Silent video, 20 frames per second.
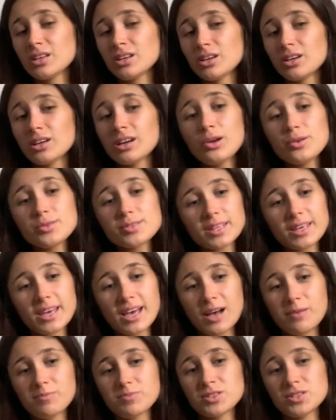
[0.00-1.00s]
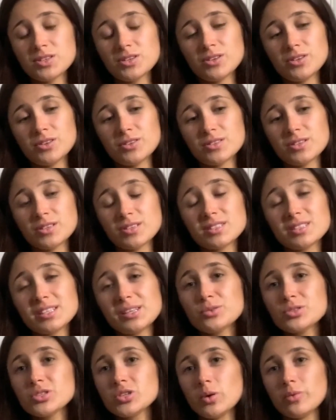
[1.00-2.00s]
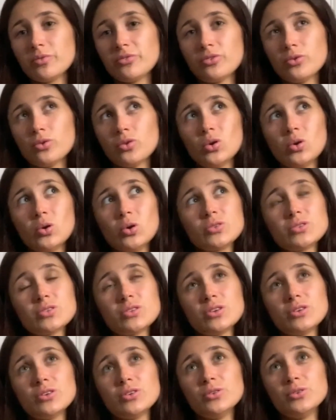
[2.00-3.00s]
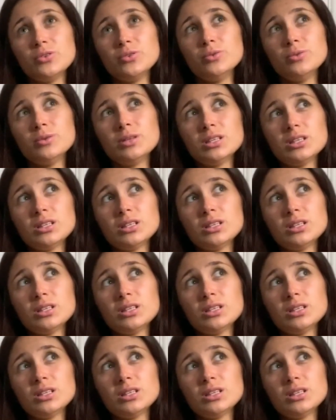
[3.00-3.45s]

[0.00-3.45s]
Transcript: close the gap, to to seal top four, to